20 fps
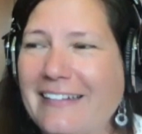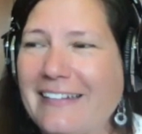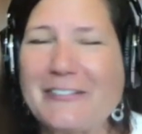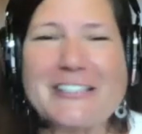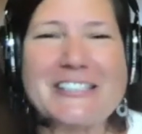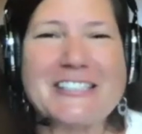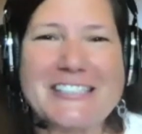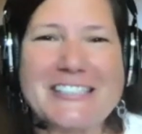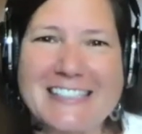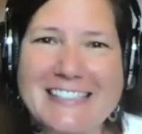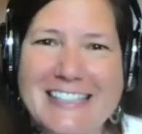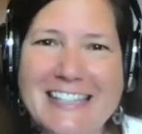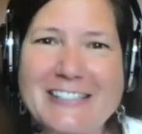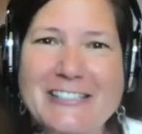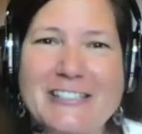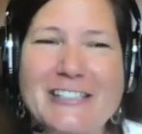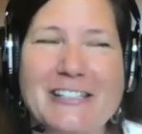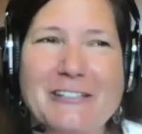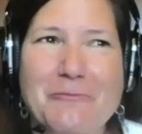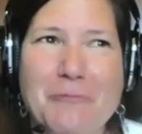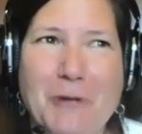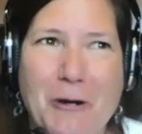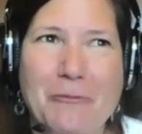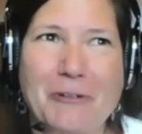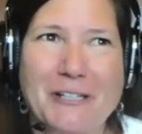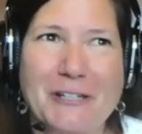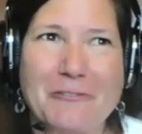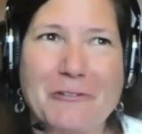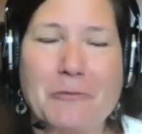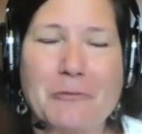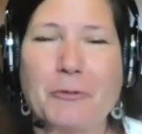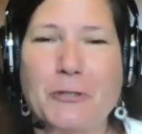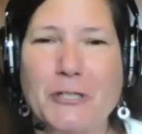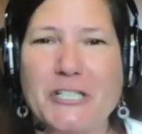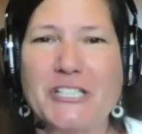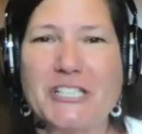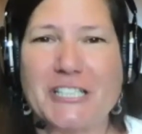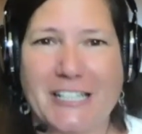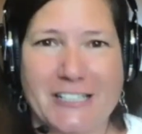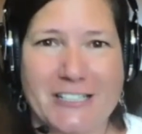was just such a moment of
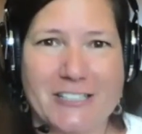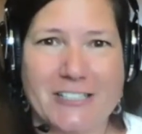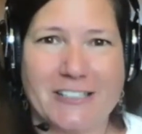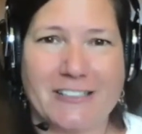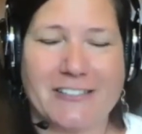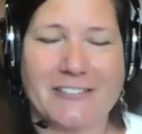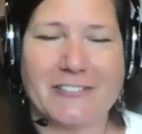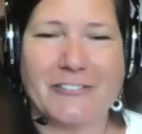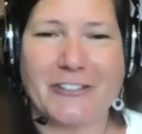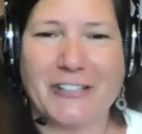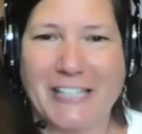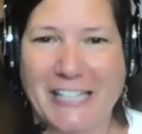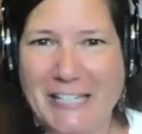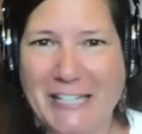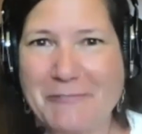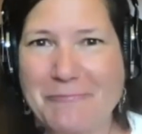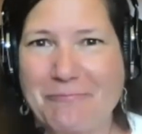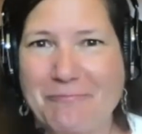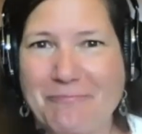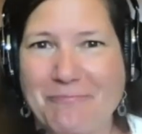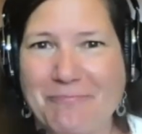appreciation for him.